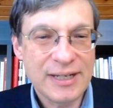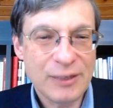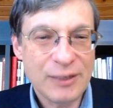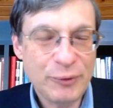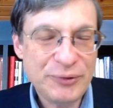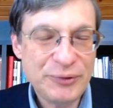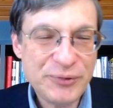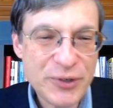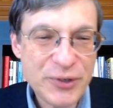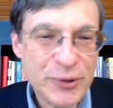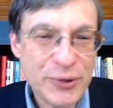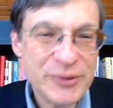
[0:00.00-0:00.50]

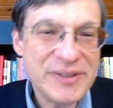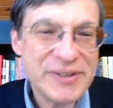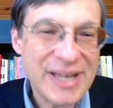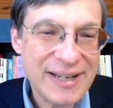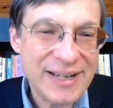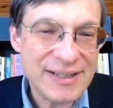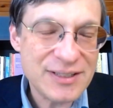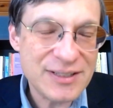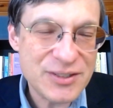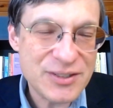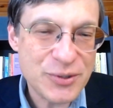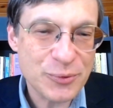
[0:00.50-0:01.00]
We've turned
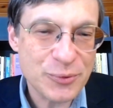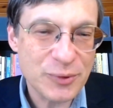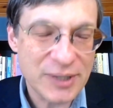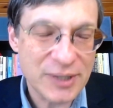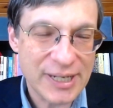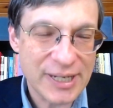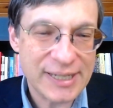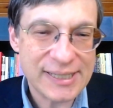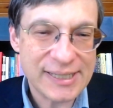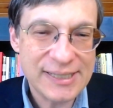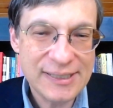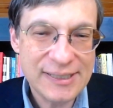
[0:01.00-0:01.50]
that into
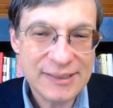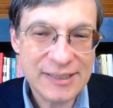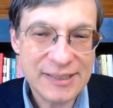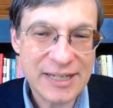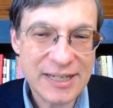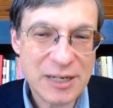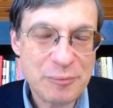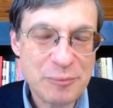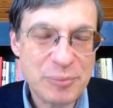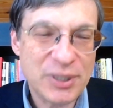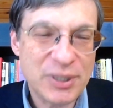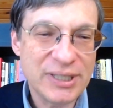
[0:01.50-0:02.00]
like
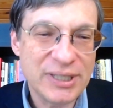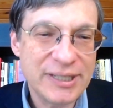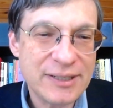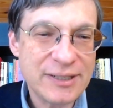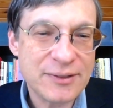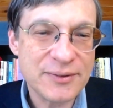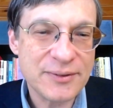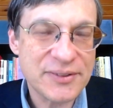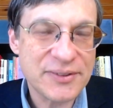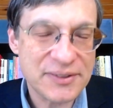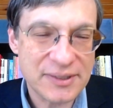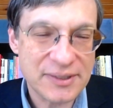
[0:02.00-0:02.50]
a
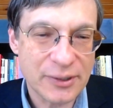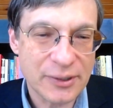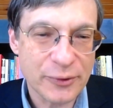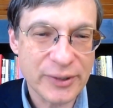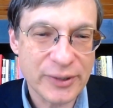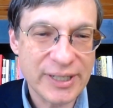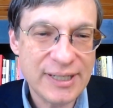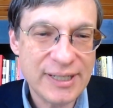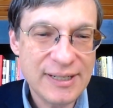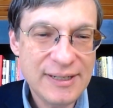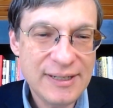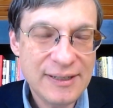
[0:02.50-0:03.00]
political
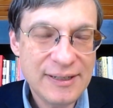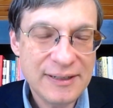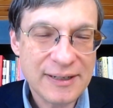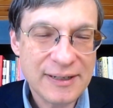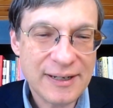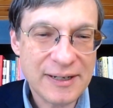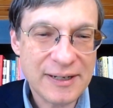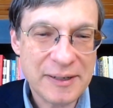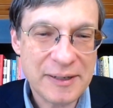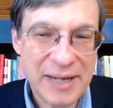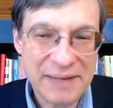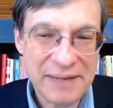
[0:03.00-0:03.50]
theory,
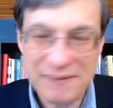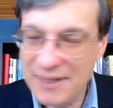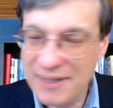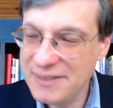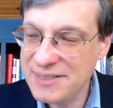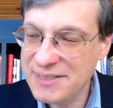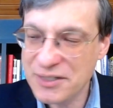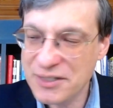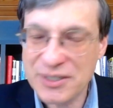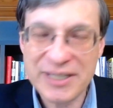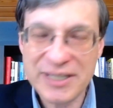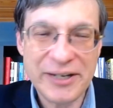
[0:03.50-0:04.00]
and
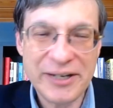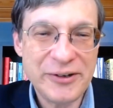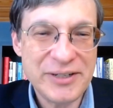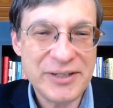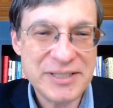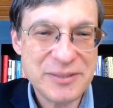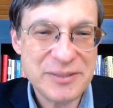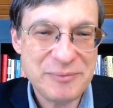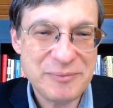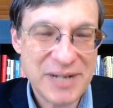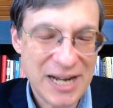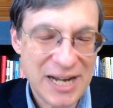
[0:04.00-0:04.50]
then declared
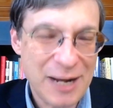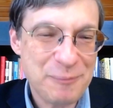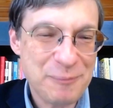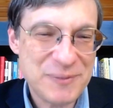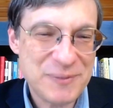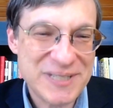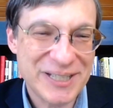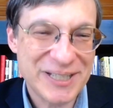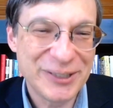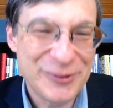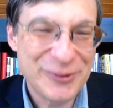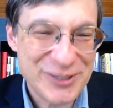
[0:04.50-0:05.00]
it to be
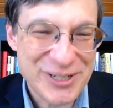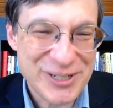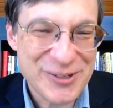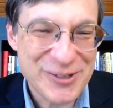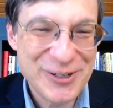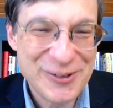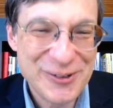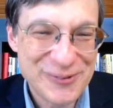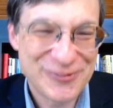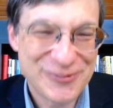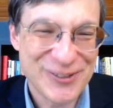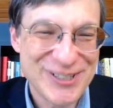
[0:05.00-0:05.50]
absolute
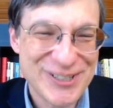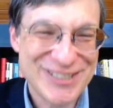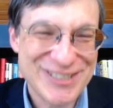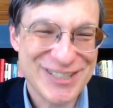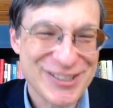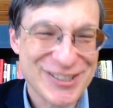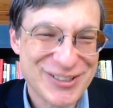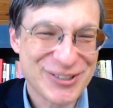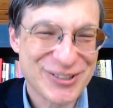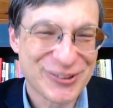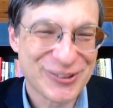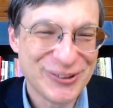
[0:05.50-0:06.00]

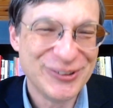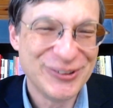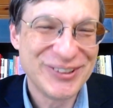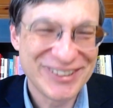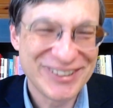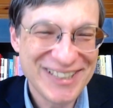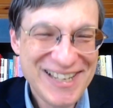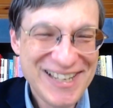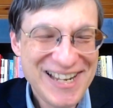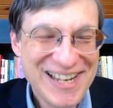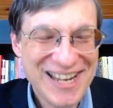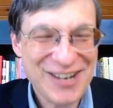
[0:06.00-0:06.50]
universal
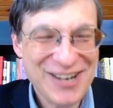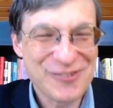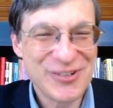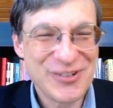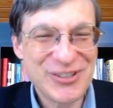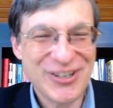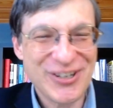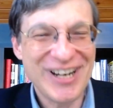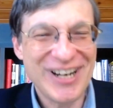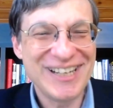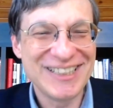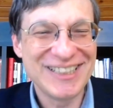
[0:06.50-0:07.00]
truth. And
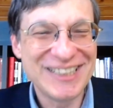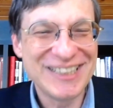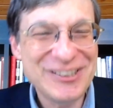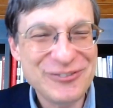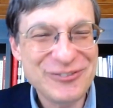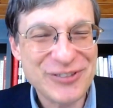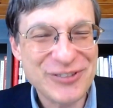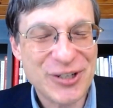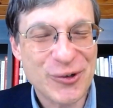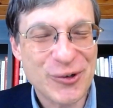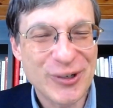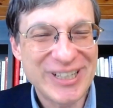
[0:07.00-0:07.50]
we're trying to
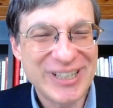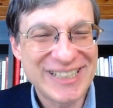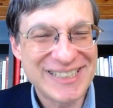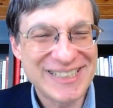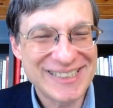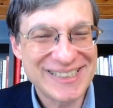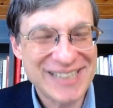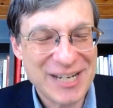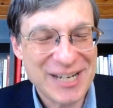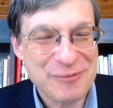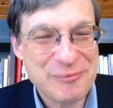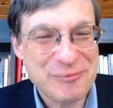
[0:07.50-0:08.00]
live
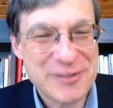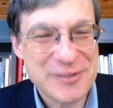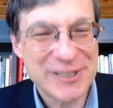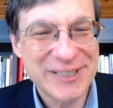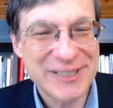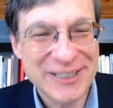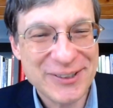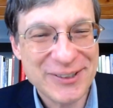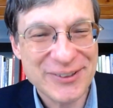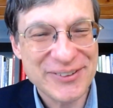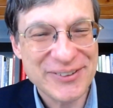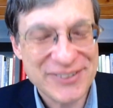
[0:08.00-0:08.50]
according to that
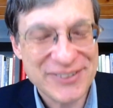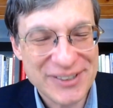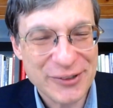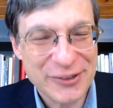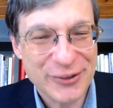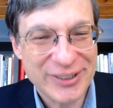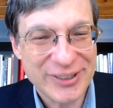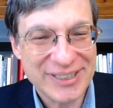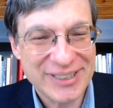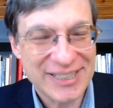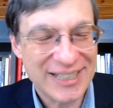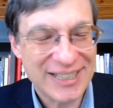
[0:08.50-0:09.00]
political
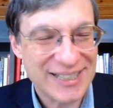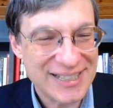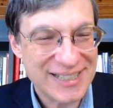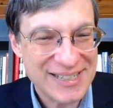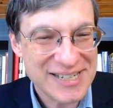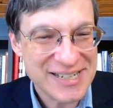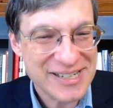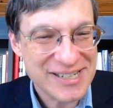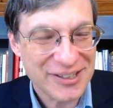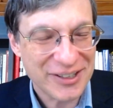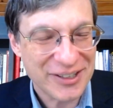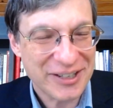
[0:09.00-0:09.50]
theory
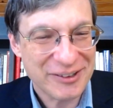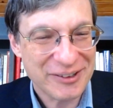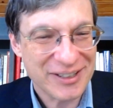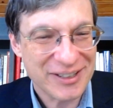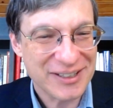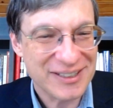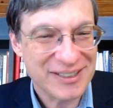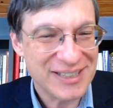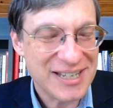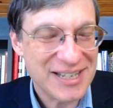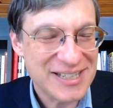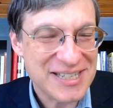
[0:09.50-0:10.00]

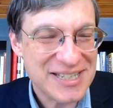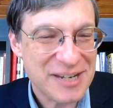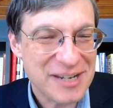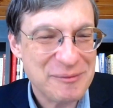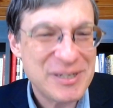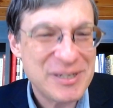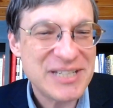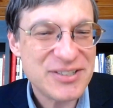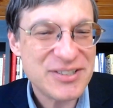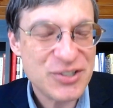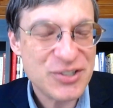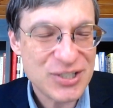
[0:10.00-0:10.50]

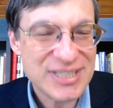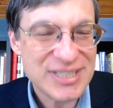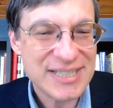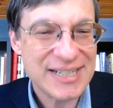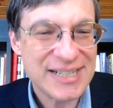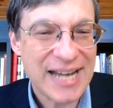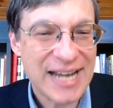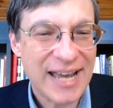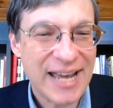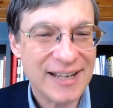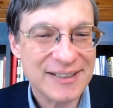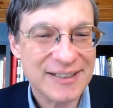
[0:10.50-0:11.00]
it's
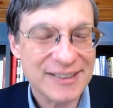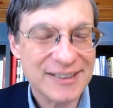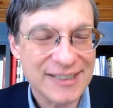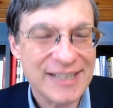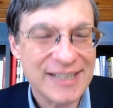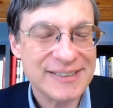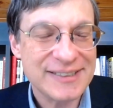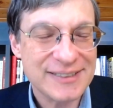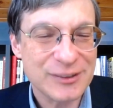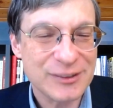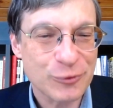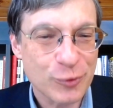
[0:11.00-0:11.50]
just an
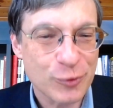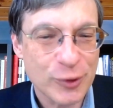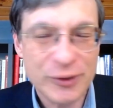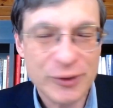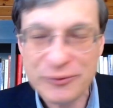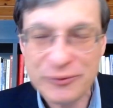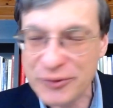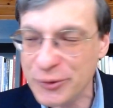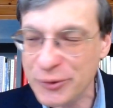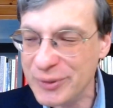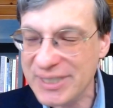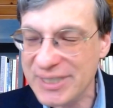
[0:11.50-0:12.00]
adolescent
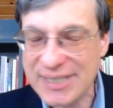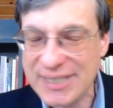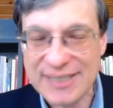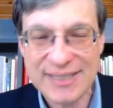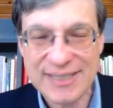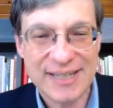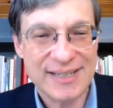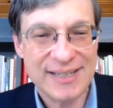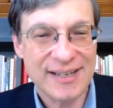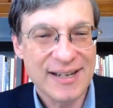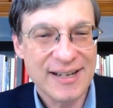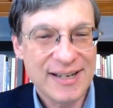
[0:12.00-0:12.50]

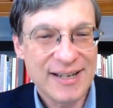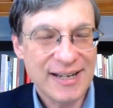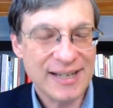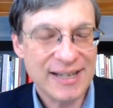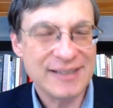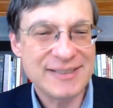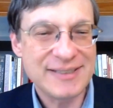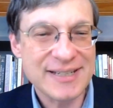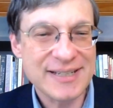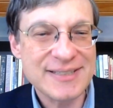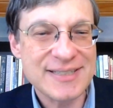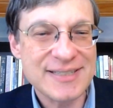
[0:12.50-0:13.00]
worldview.
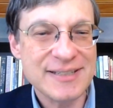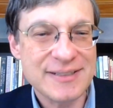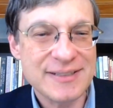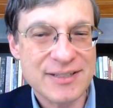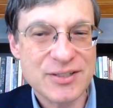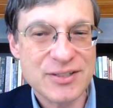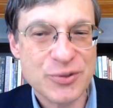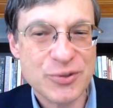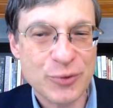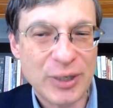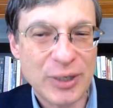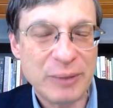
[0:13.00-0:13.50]
It doesn't
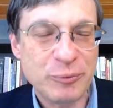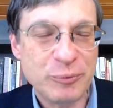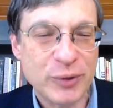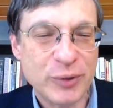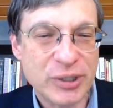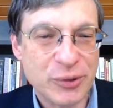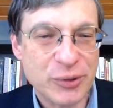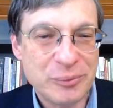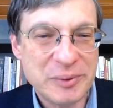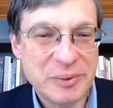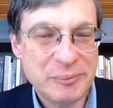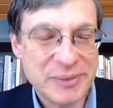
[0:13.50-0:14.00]
describe
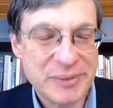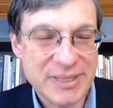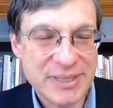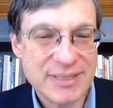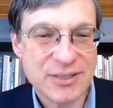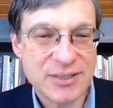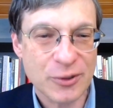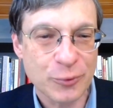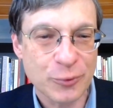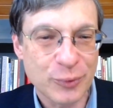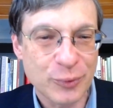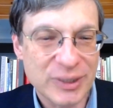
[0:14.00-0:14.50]
what human
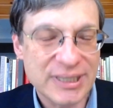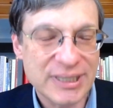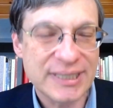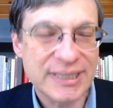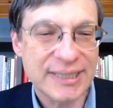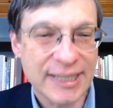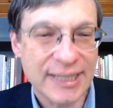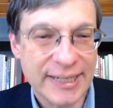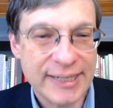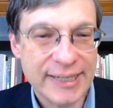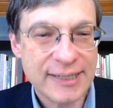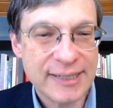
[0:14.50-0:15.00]
beings are
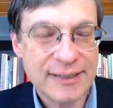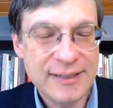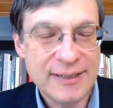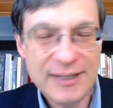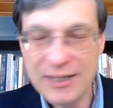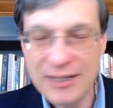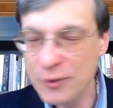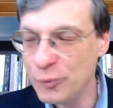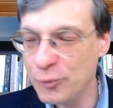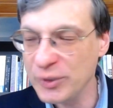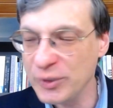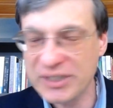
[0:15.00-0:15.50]
really like,
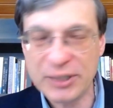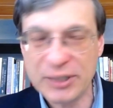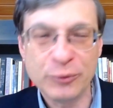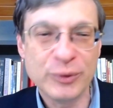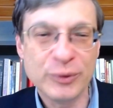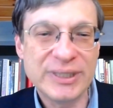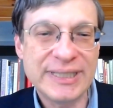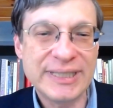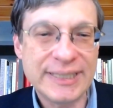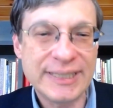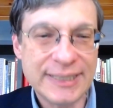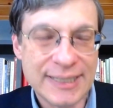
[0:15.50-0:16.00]
what they
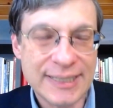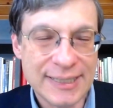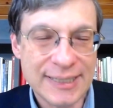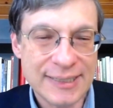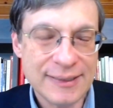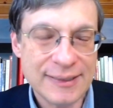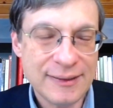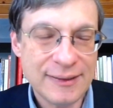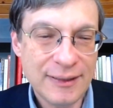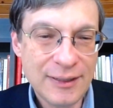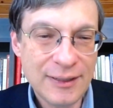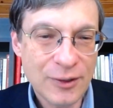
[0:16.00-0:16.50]
really
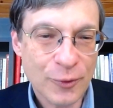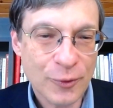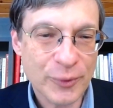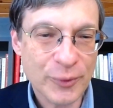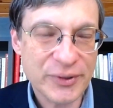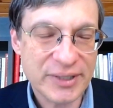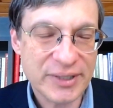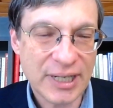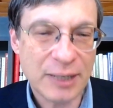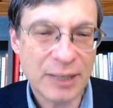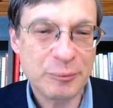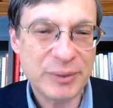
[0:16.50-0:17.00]
need,
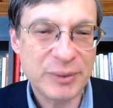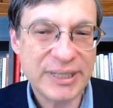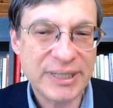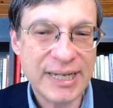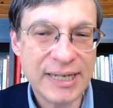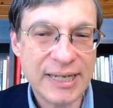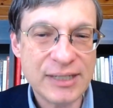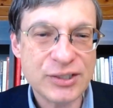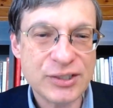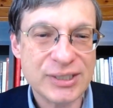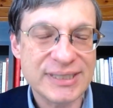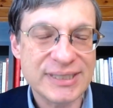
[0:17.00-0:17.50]
or the
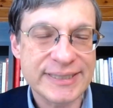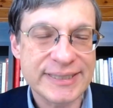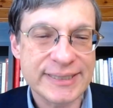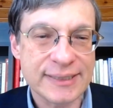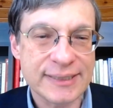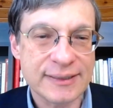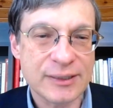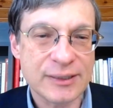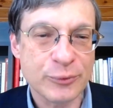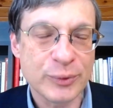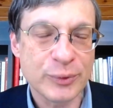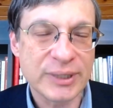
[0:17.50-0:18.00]
obligations
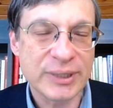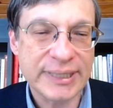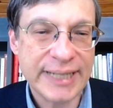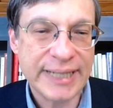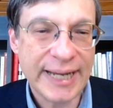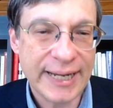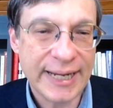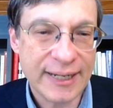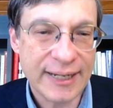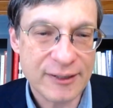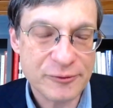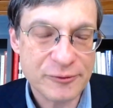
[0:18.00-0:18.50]
that they
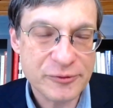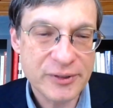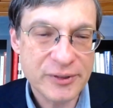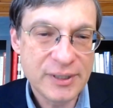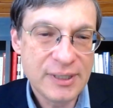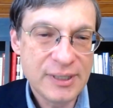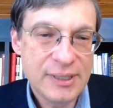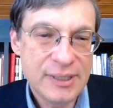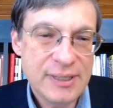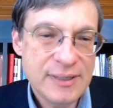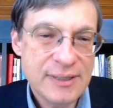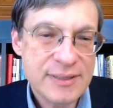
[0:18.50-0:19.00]
really have.
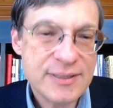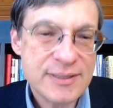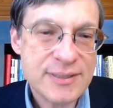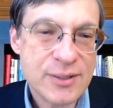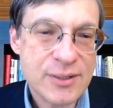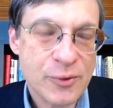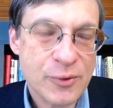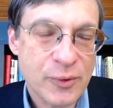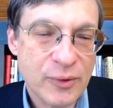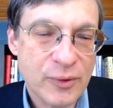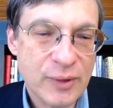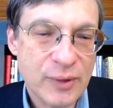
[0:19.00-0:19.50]

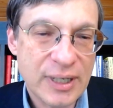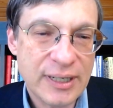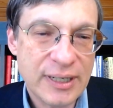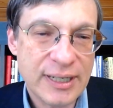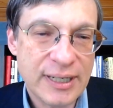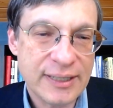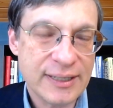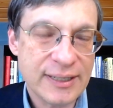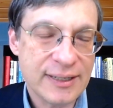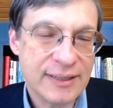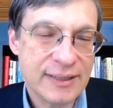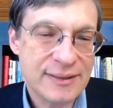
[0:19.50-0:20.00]
So
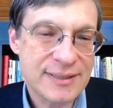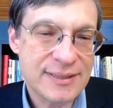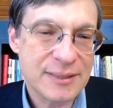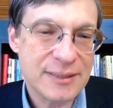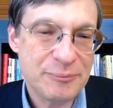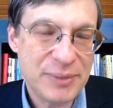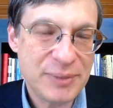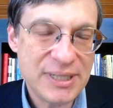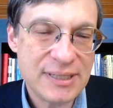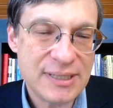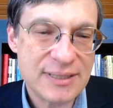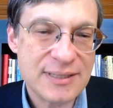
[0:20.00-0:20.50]

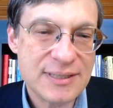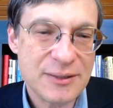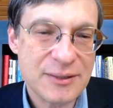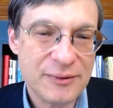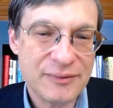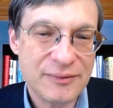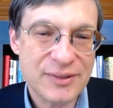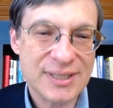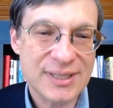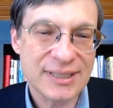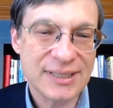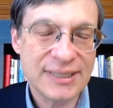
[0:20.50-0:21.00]
to
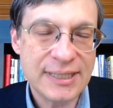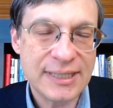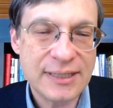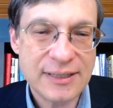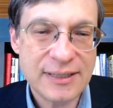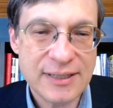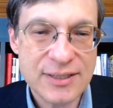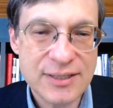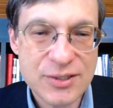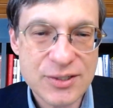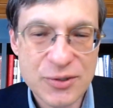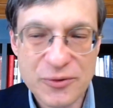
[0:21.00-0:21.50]

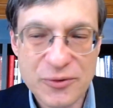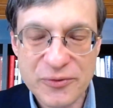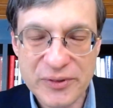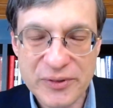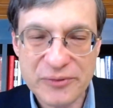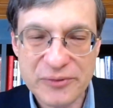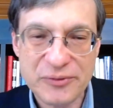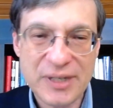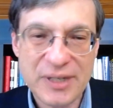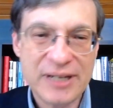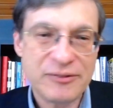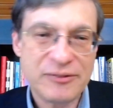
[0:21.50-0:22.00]
lead a
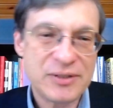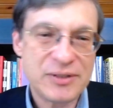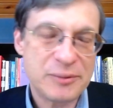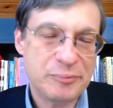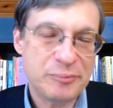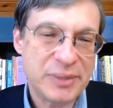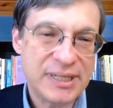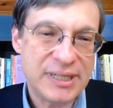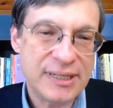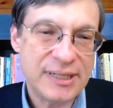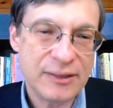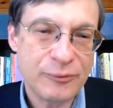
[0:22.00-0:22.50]
conservative life
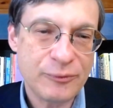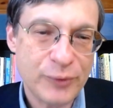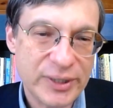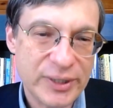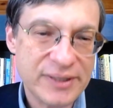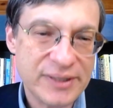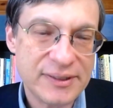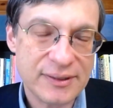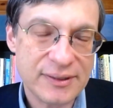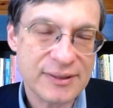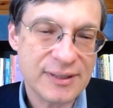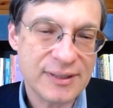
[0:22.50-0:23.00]
to begin
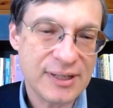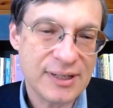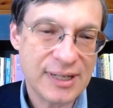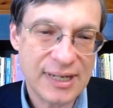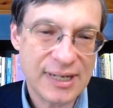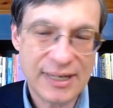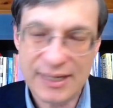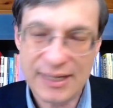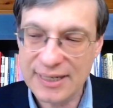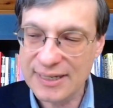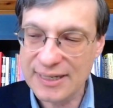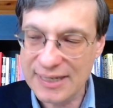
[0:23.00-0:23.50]
with
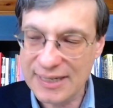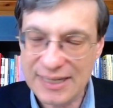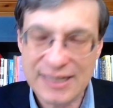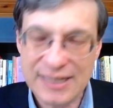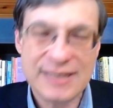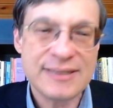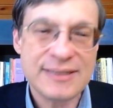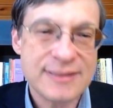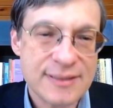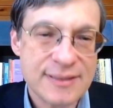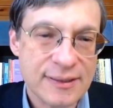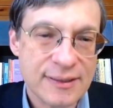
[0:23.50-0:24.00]

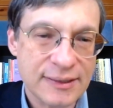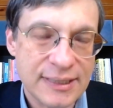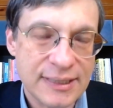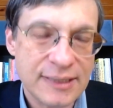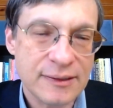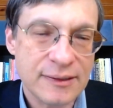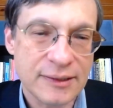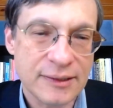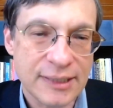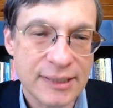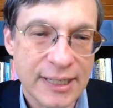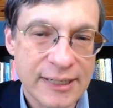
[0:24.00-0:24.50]
is to
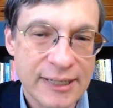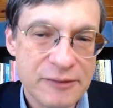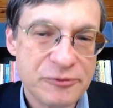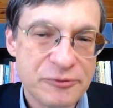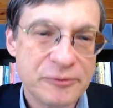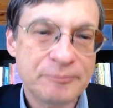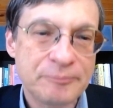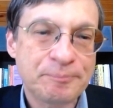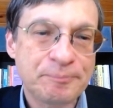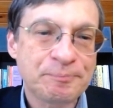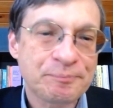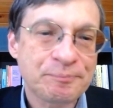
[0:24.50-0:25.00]
lead a
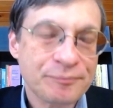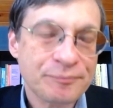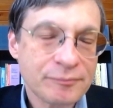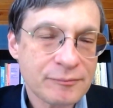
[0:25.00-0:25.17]
life